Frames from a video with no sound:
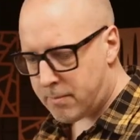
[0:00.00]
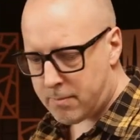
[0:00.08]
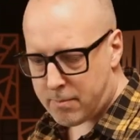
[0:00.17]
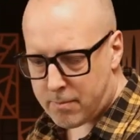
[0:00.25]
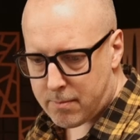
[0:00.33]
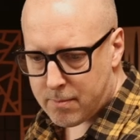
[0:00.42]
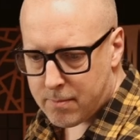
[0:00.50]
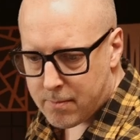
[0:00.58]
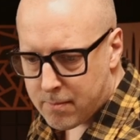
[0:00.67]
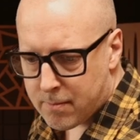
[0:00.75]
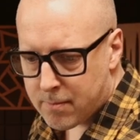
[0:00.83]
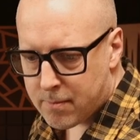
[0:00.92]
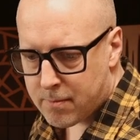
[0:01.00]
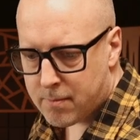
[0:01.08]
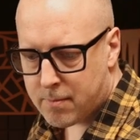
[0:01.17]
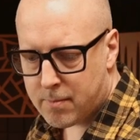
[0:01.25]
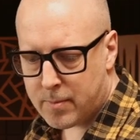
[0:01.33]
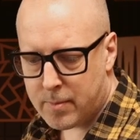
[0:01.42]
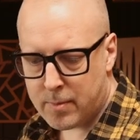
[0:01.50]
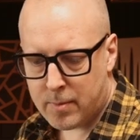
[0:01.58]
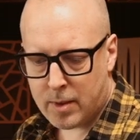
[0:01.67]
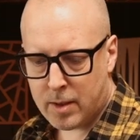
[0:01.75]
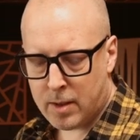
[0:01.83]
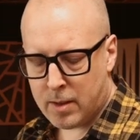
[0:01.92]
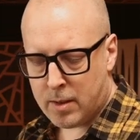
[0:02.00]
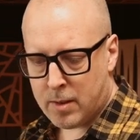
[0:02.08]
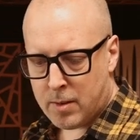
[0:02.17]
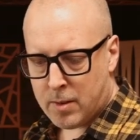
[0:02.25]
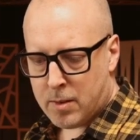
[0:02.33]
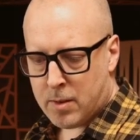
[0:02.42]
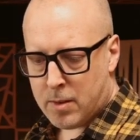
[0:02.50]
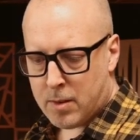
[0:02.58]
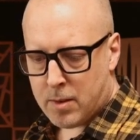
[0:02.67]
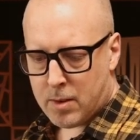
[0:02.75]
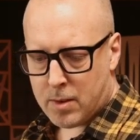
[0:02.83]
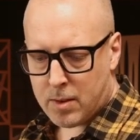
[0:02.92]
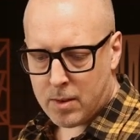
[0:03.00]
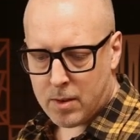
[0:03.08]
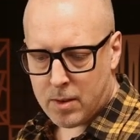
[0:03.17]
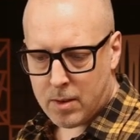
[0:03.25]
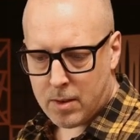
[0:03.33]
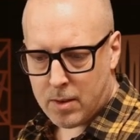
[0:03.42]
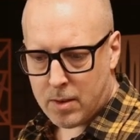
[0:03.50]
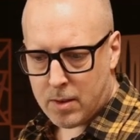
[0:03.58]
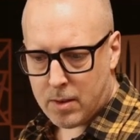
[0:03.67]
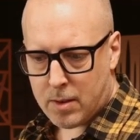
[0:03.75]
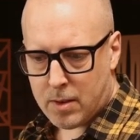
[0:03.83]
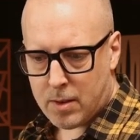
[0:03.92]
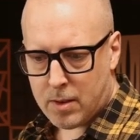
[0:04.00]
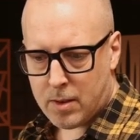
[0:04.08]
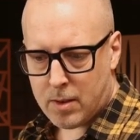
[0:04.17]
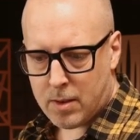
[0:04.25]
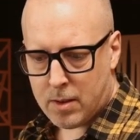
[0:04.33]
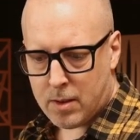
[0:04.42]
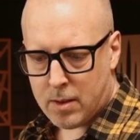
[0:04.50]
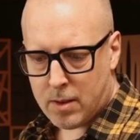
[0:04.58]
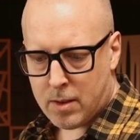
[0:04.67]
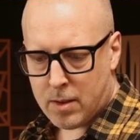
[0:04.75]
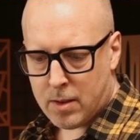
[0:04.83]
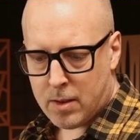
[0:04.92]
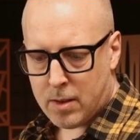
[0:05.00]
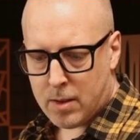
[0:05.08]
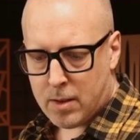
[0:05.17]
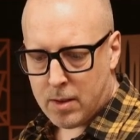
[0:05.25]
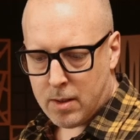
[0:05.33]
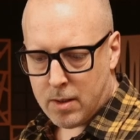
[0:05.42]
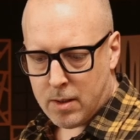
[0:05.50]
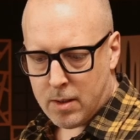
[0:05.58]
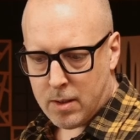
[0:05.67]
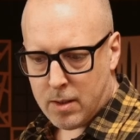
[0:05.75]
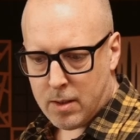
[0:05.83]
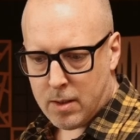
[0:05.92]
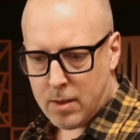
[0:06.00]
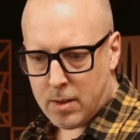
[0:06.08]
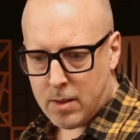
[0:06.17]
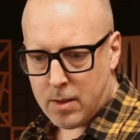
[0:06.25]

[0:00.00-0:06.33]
Nothing is said.